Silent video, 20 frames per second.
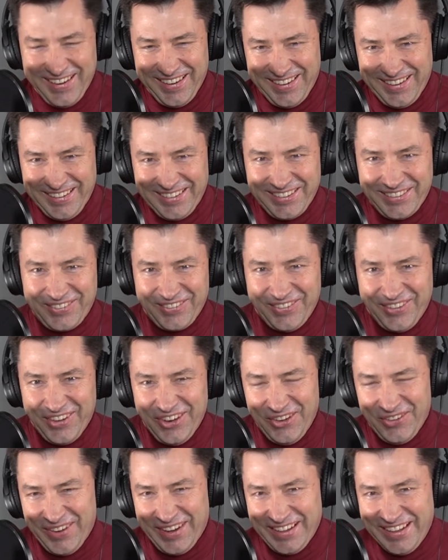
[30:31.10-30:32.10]
get through
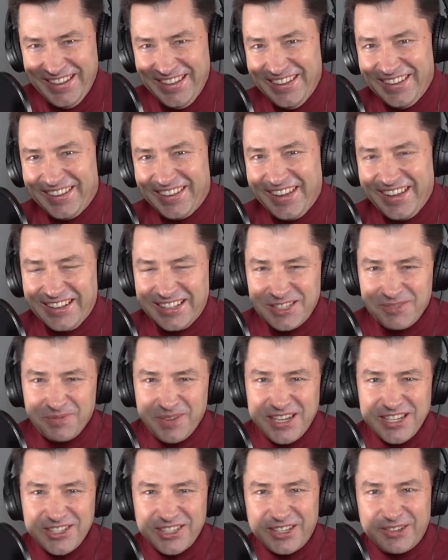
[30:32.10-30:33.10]
it,
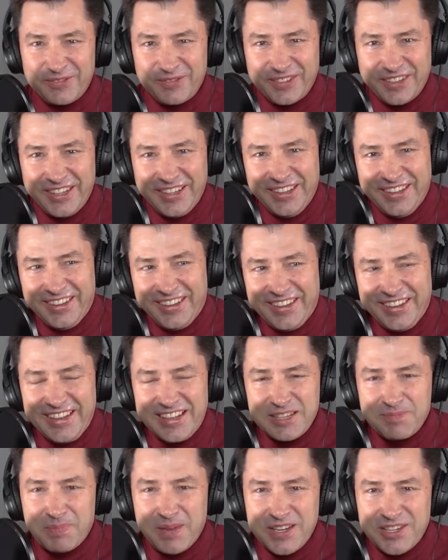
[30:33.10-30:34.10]

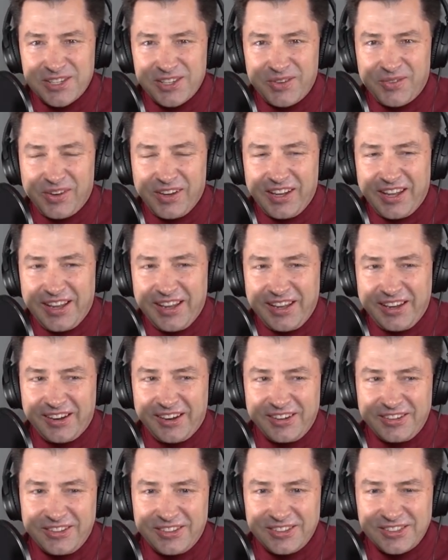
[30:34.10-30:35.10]
especially relying
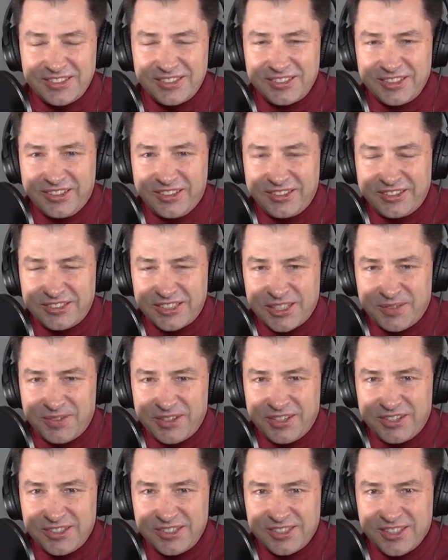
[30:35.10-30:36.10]
on some of
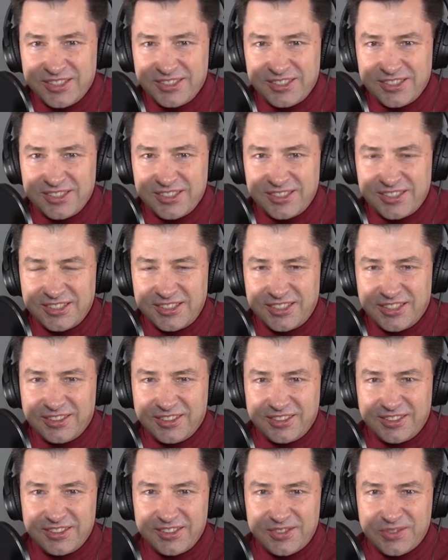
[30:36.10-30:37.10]
your senses to tell
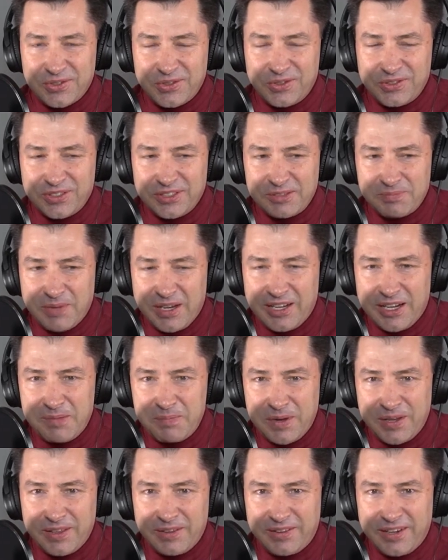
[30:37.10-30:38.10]
you the truth. This may not
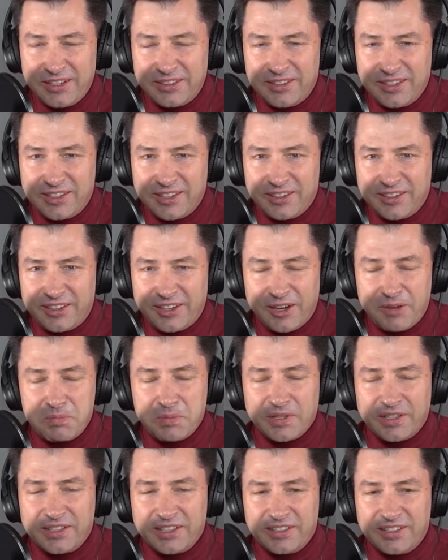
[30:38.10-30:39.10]
be the right thing on an
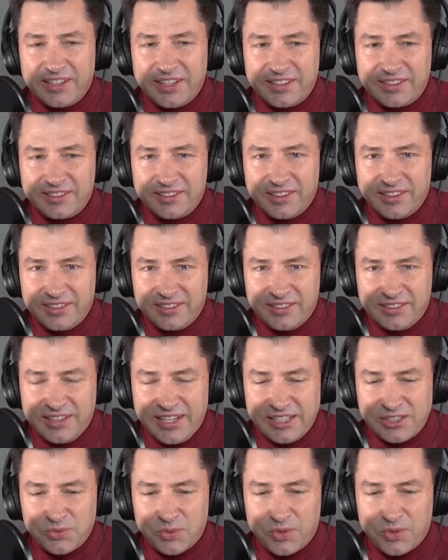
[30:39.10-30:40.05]
airplane. And that's